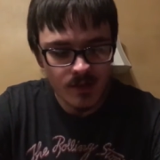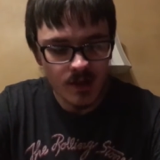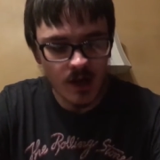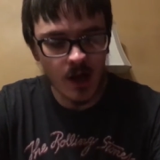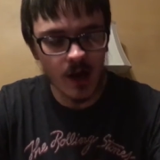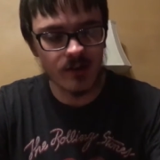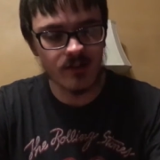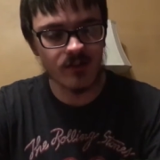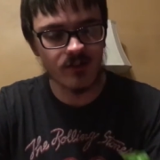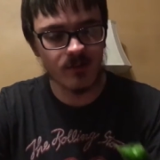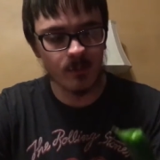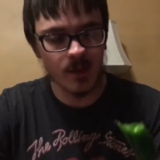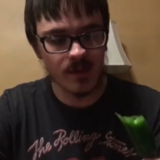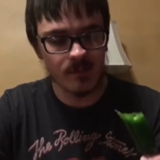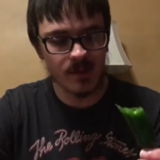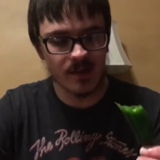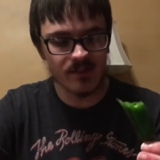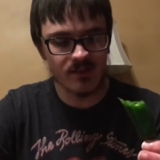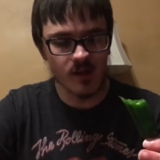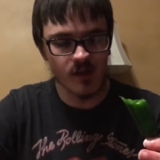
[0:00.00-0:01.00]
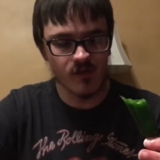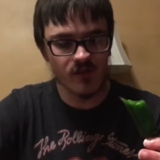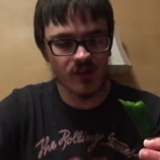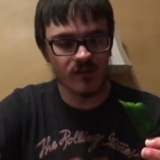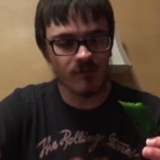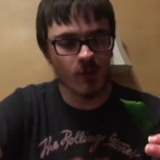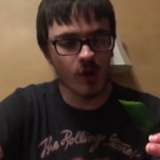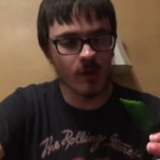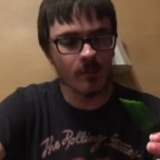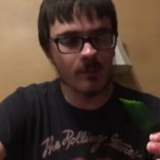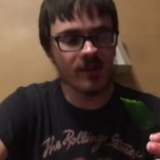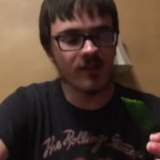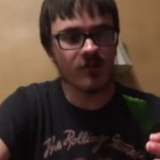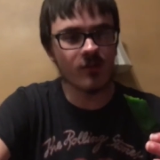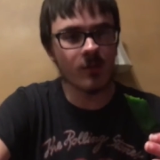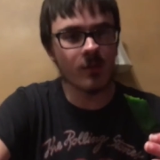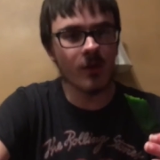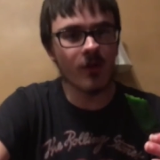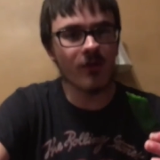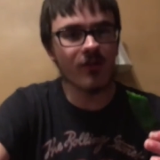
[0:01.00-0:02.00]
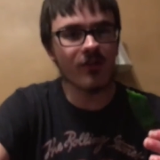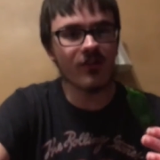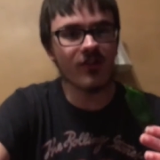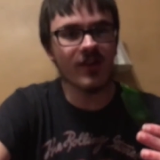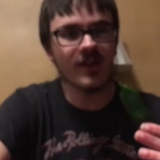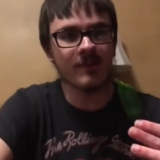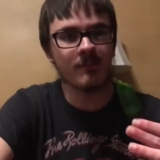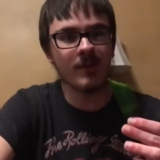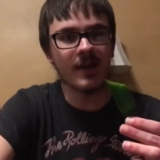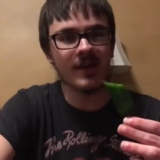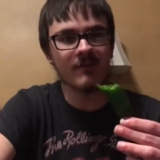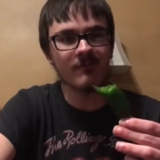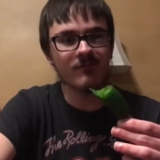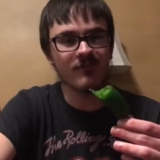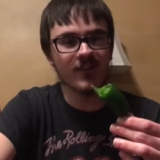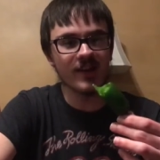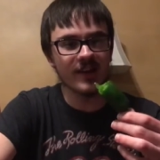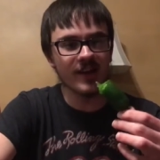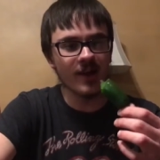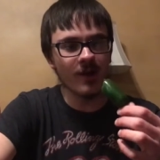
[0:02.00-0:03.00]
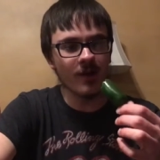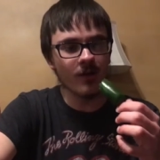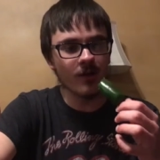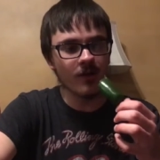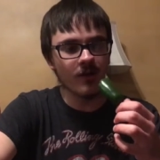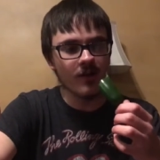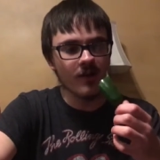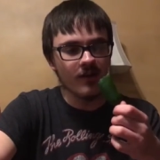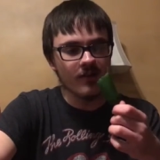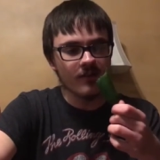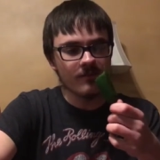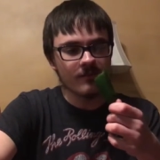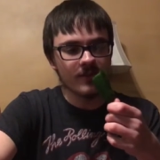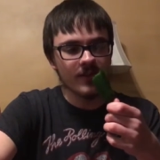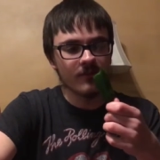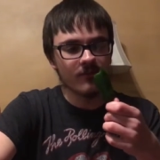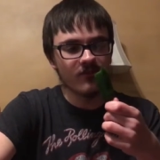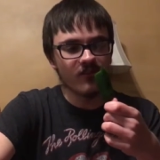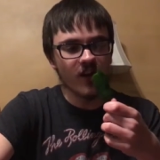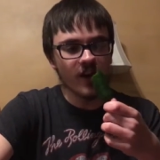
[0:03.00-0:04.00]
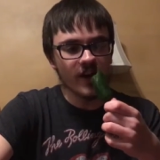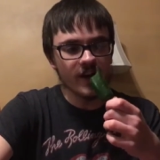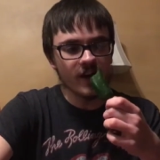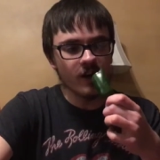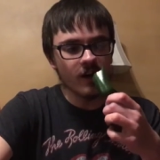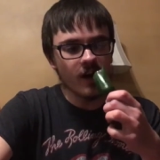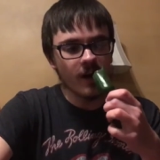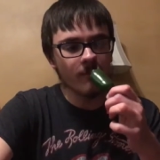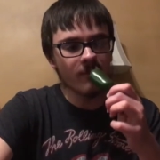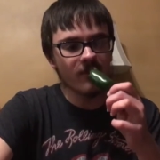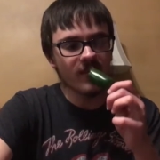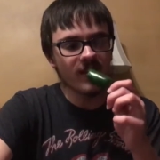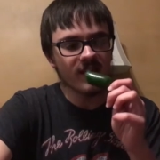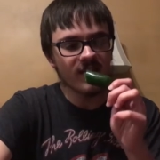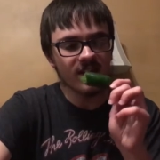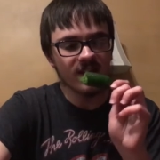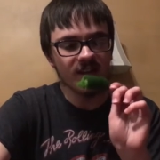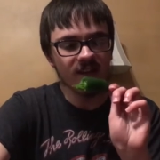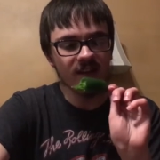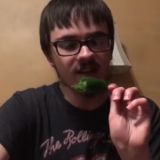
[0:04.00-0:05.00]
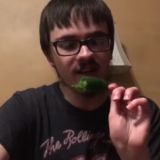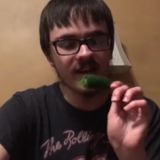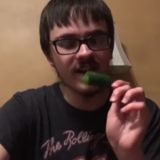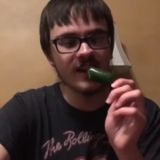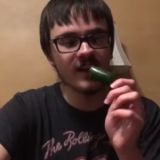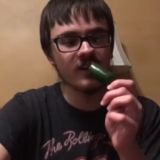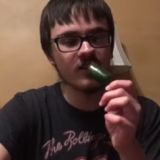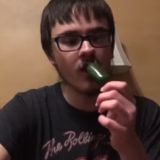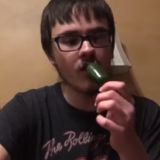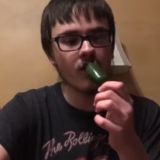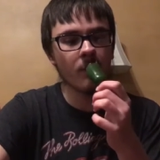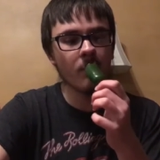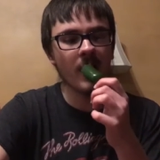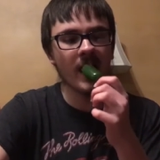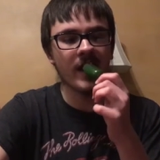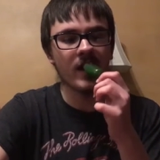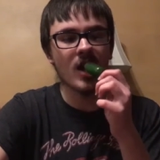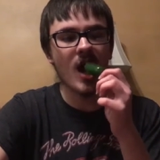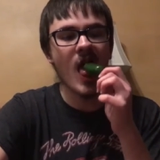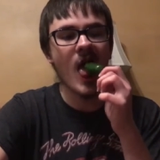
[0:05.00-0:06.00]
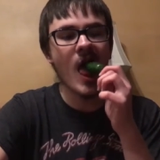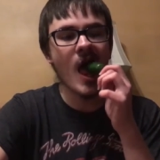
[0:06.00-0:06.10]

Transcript: Alright, just make myself even more miserable so I can make the video even funnier. I'm just getting another bite.